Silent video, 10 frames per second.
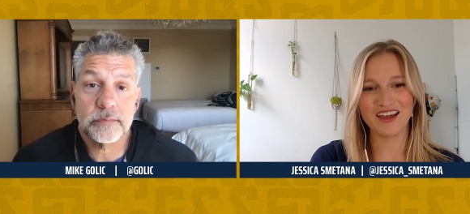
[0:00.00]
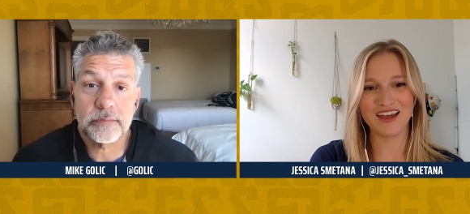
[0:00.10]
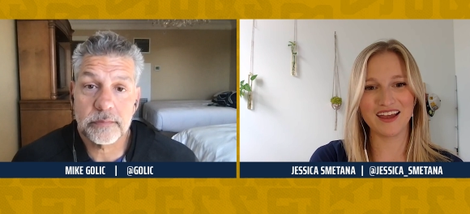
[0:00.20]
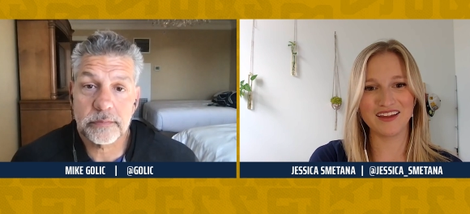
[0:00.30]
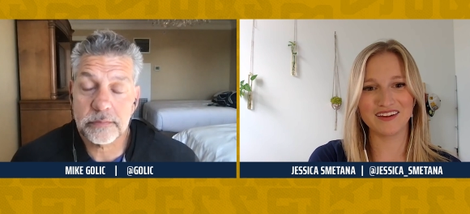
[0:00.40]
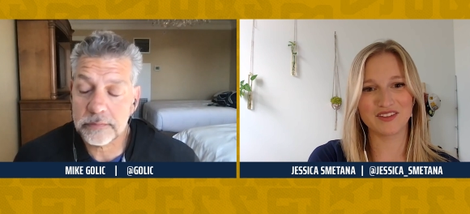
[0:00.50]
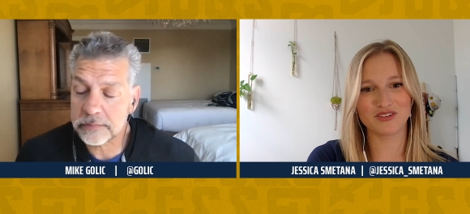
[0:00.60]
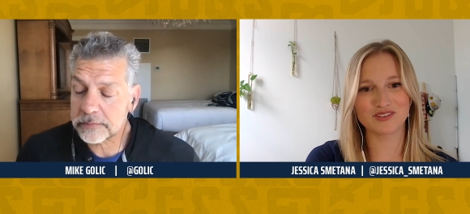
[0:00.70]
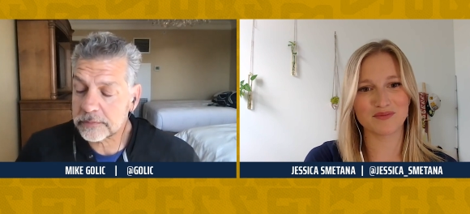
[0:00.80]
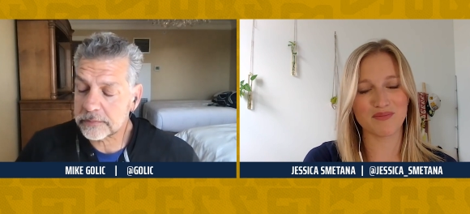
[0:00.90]
Speaker 1: And
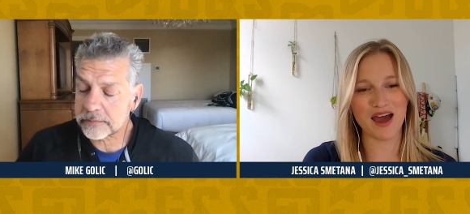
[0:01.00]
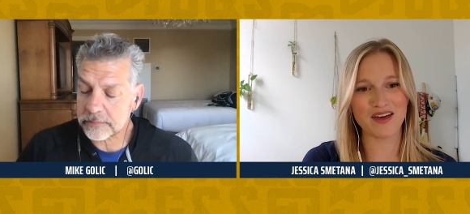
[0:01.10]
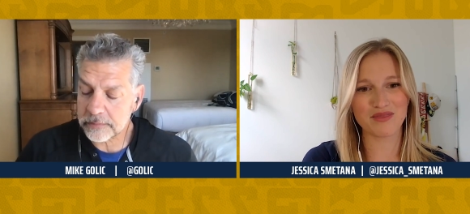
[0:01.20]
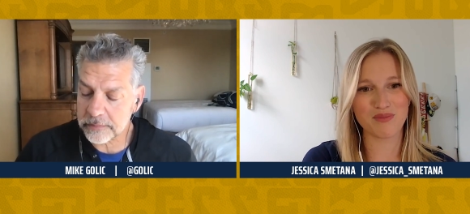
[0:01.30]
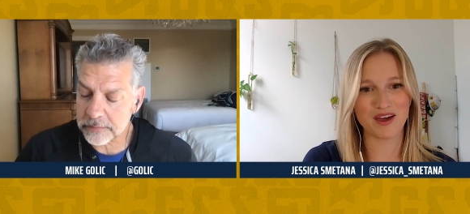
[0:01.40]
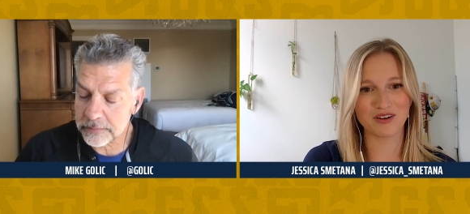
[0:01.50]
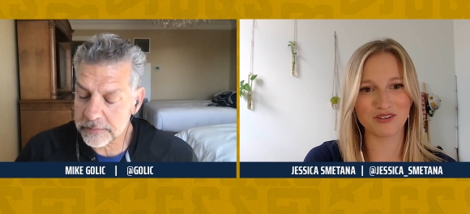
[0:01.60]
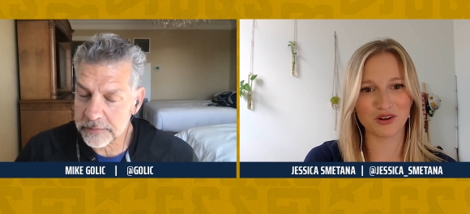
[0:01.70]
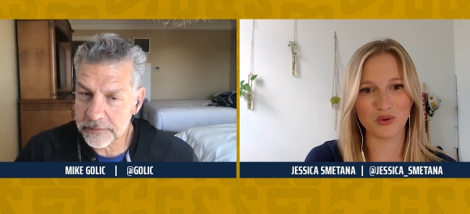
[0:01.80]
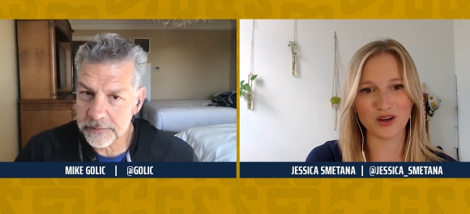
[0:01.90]
there's a
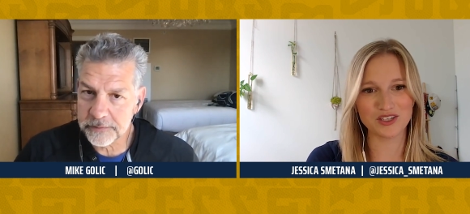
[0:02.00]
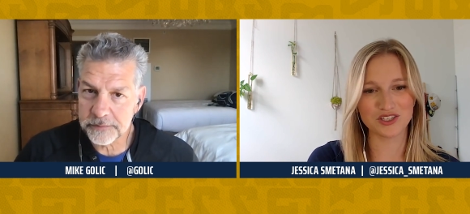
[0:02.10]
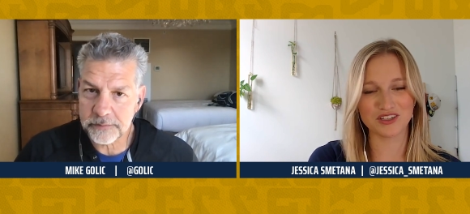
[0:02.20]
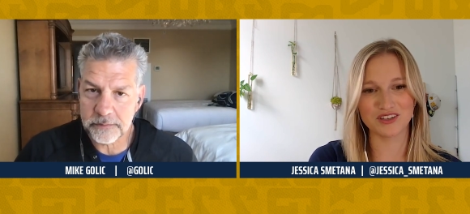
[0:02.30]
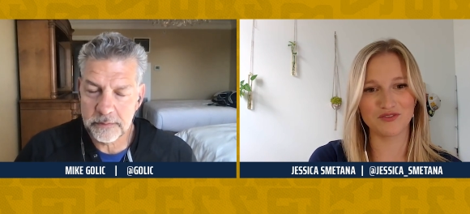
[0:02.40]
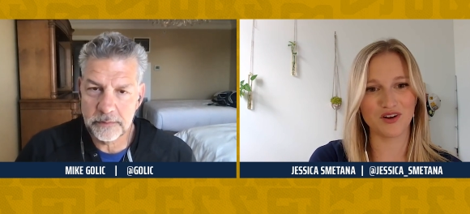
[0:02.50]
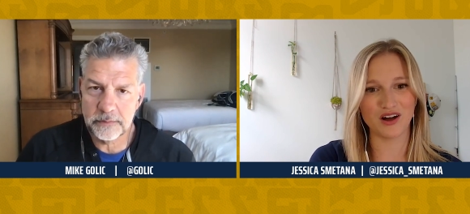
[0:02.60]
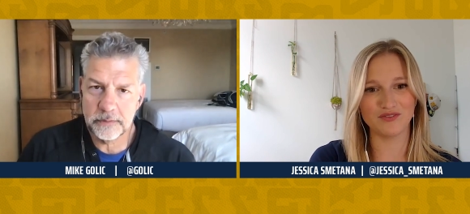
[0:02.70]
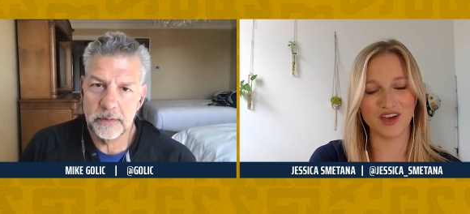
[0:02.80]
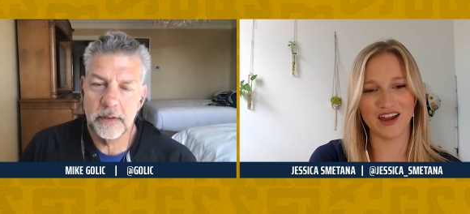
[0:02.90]
mathematical equation
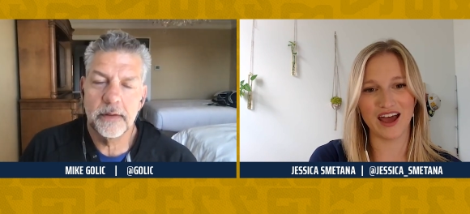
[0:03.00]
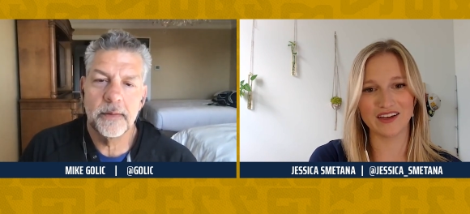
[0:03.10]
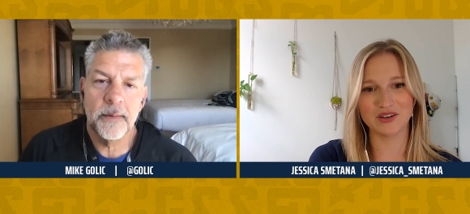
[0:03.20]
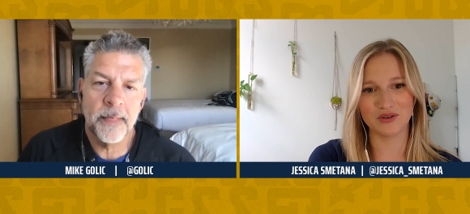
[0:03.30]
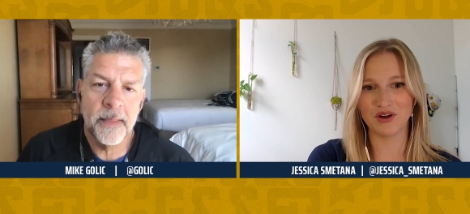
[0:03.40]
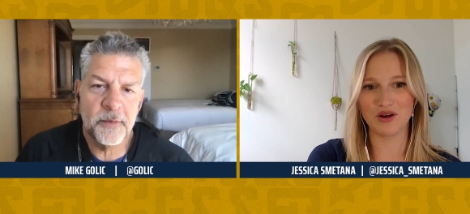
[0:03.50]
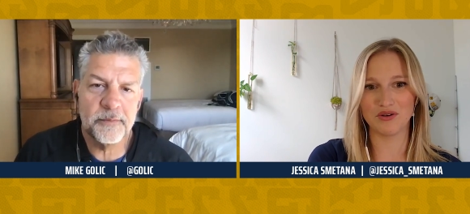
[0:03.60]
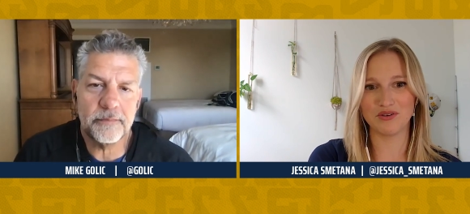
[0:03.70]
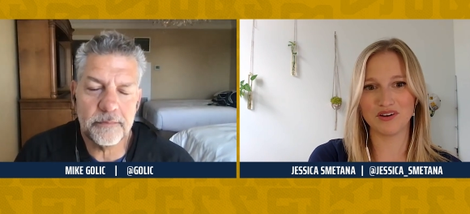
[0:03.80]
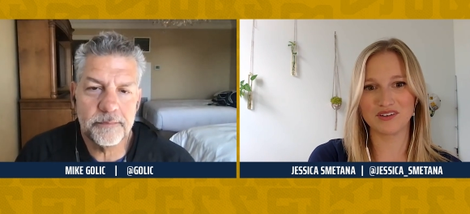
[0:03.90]
involved that I don't
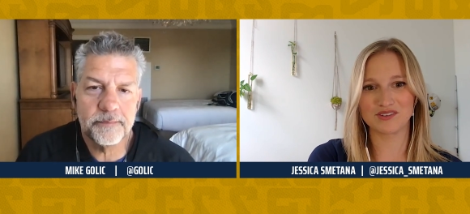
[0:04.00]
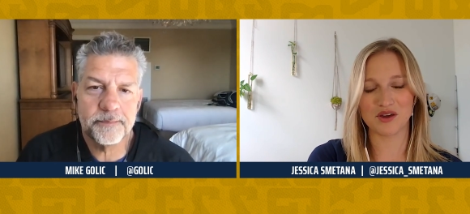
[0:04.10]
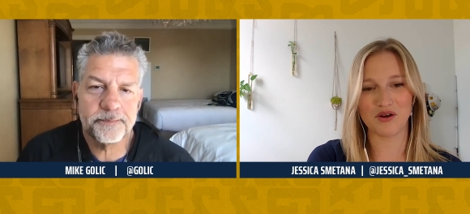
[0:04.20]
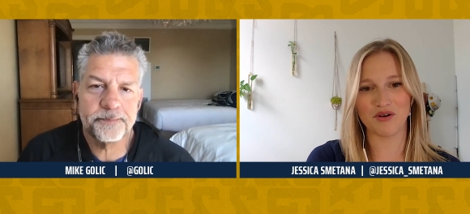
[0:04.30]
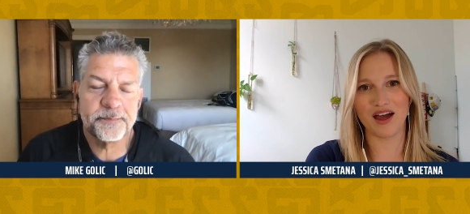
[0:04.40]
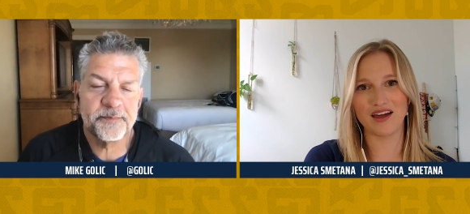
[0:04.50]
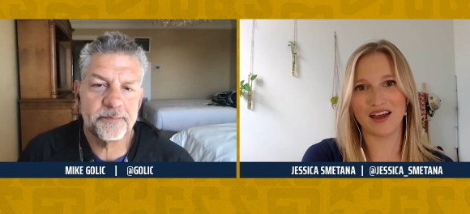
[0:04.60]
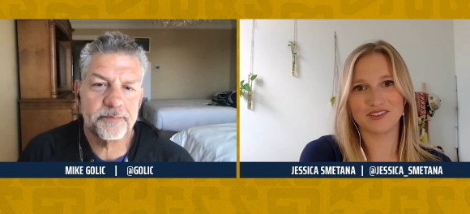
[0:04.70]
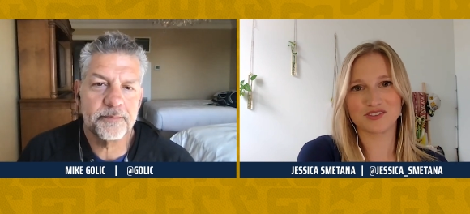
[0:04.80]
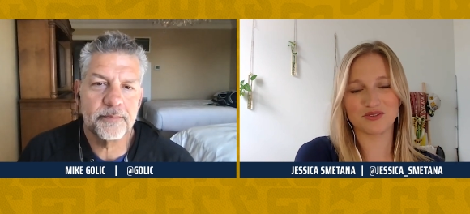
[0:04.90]
know. So I,
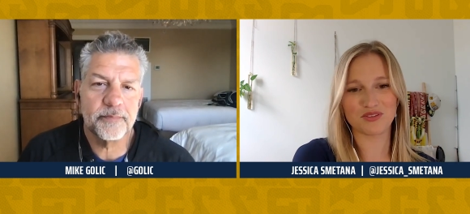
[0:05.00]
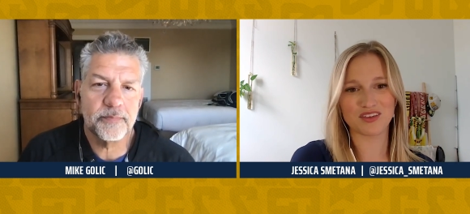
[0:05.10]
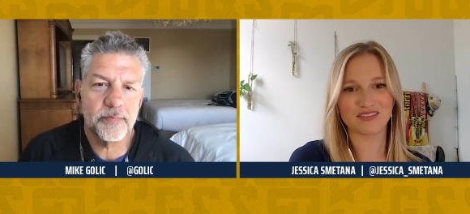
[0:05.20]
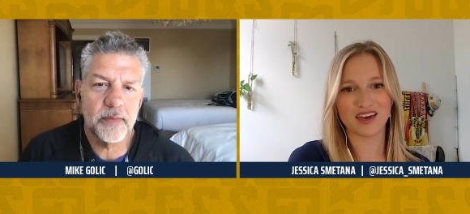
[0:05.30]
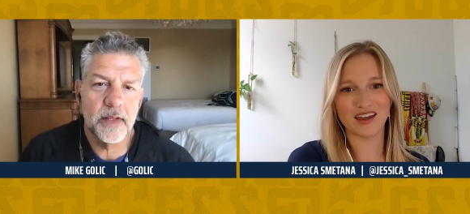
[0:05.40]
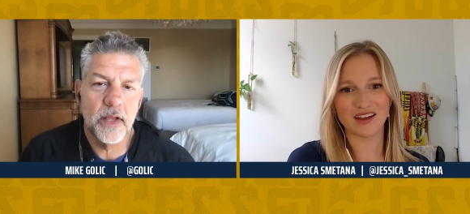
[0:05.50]
I just don't think that I